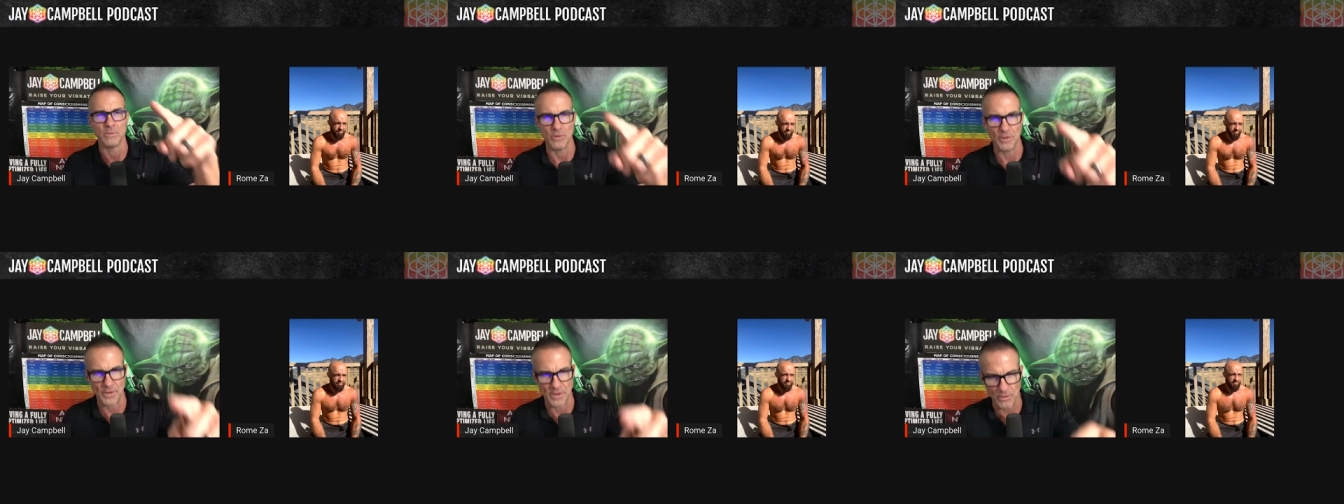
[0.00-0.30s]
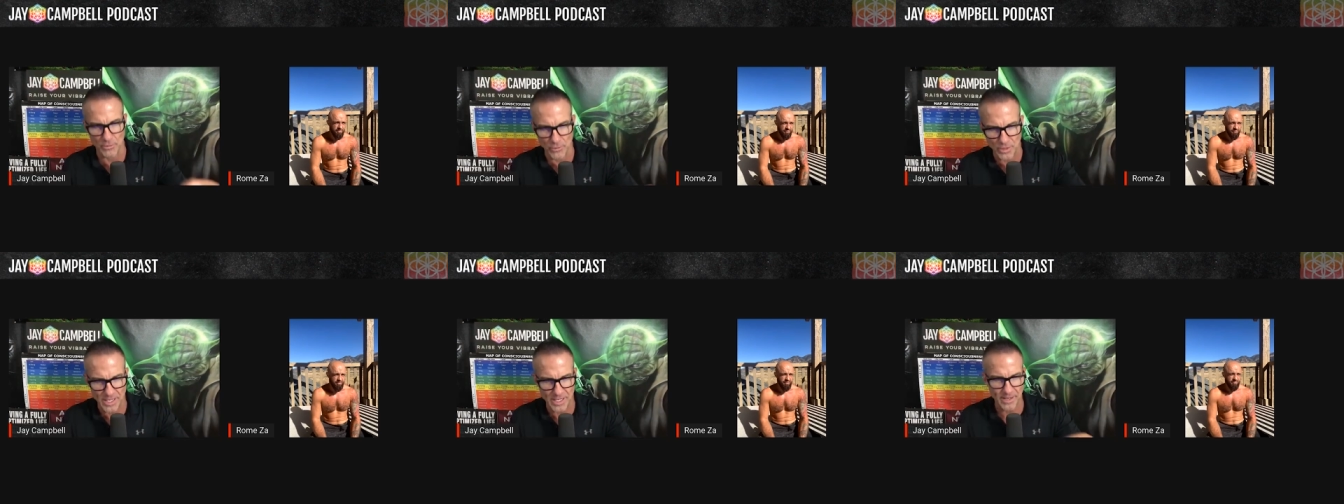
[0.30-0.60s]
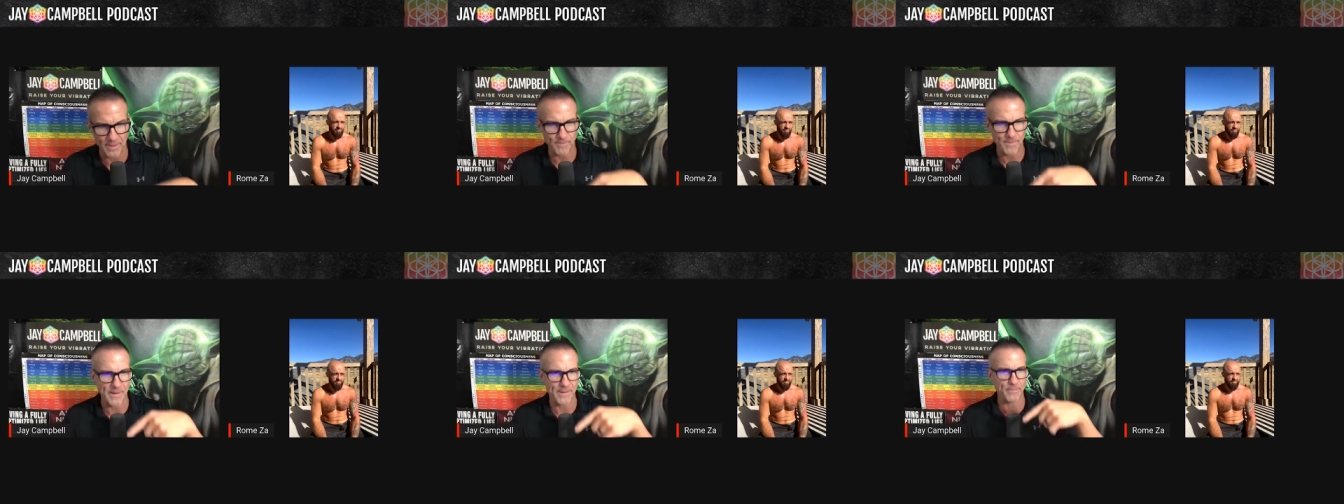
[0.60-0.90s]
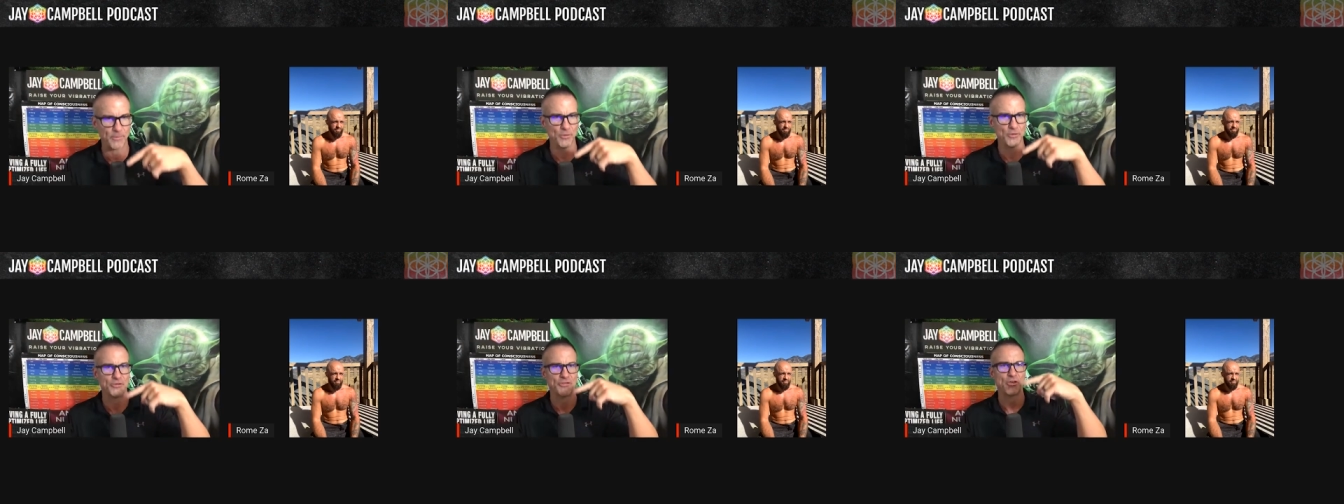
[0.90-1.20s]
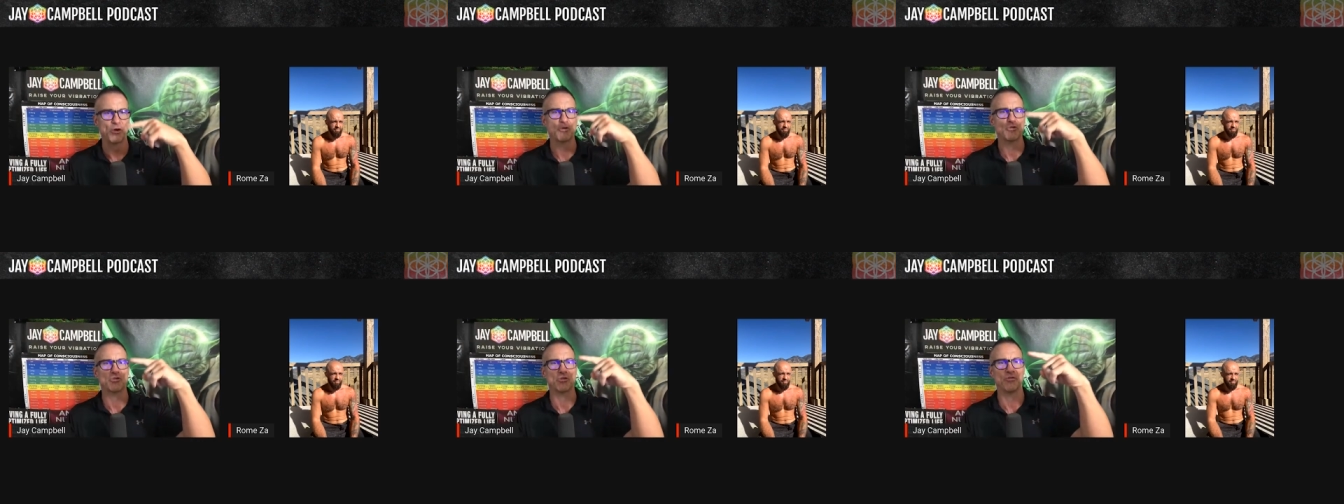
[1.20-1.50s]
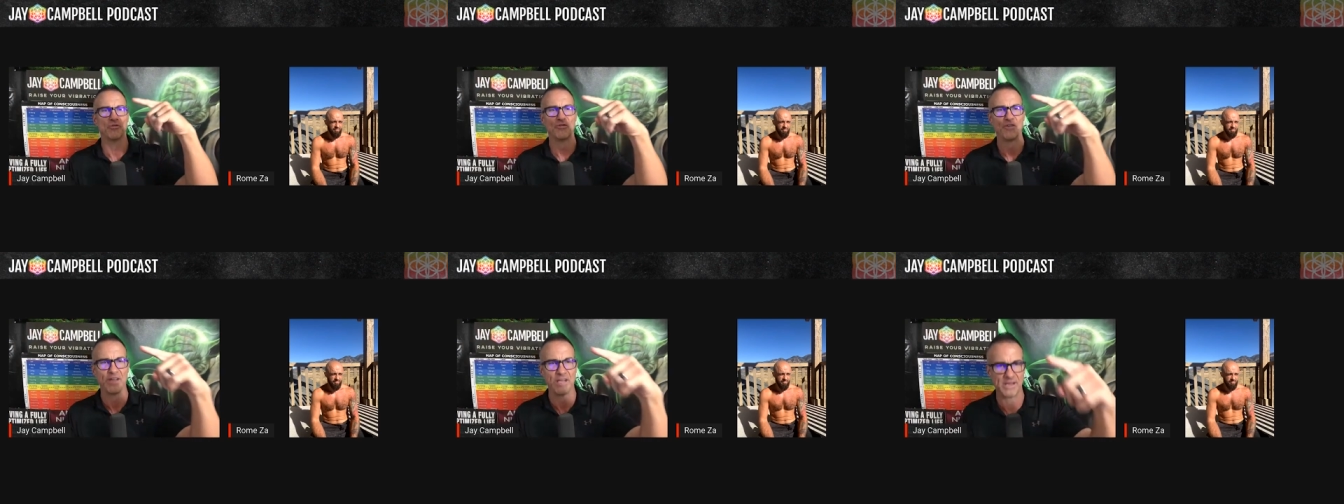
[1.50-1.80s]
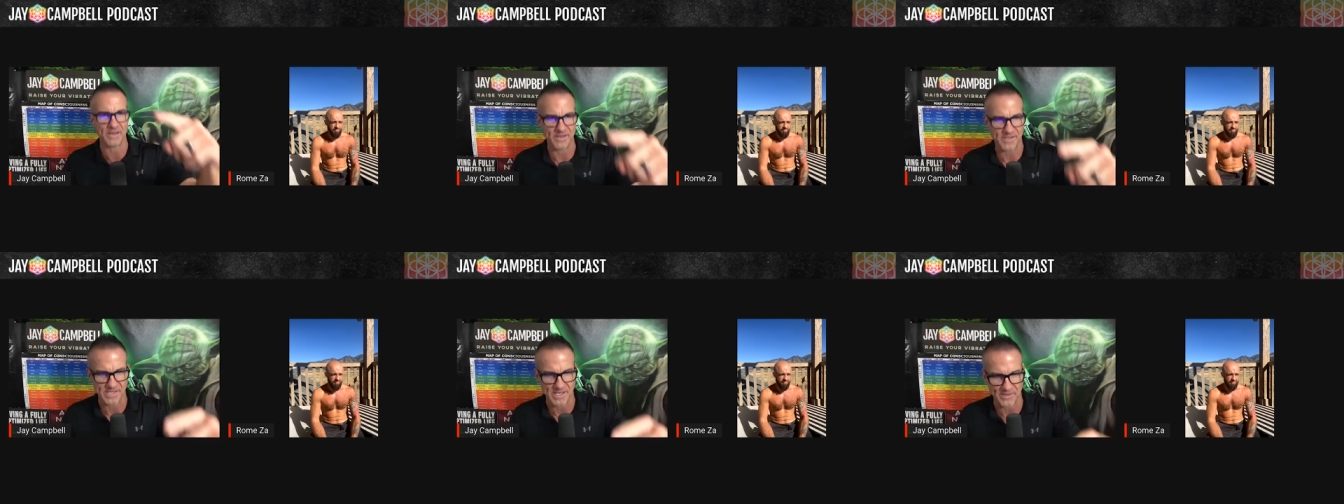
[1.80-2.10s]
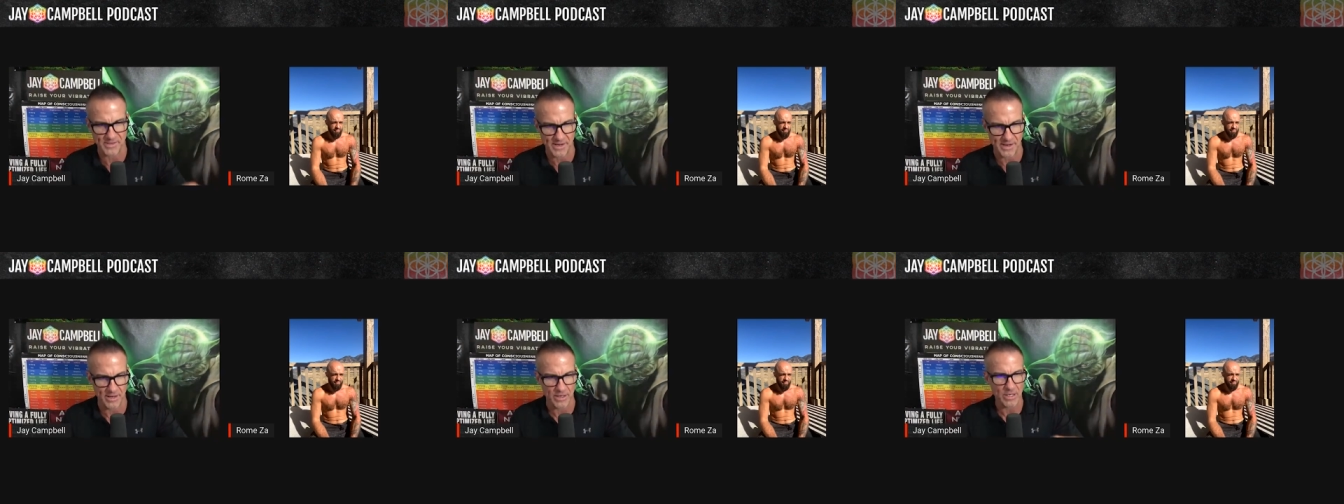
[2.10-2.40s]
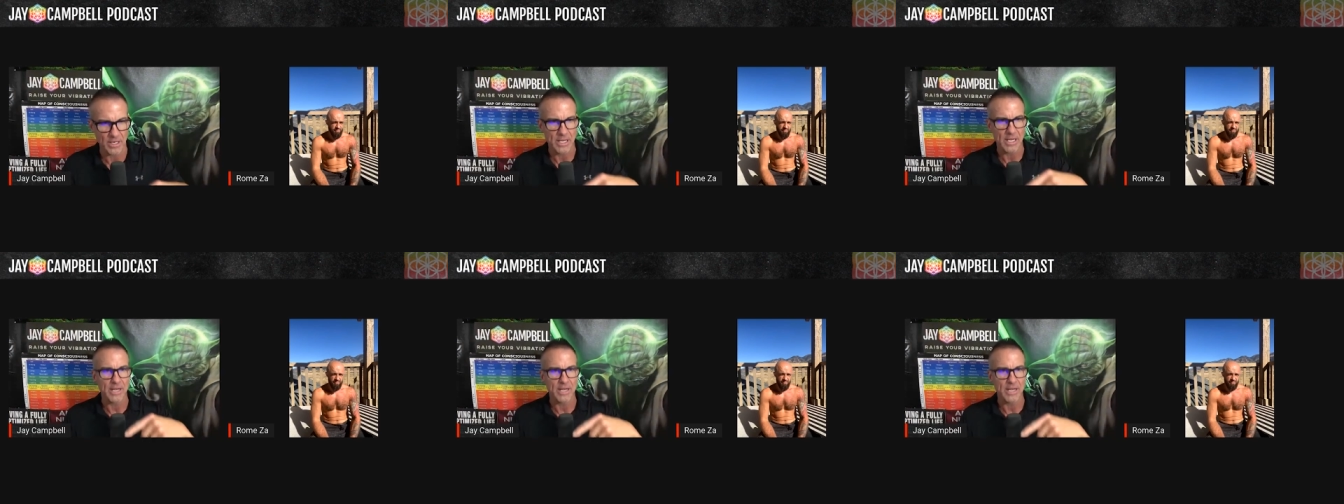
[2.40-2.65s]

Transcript: or they're reading people's social feeds and they're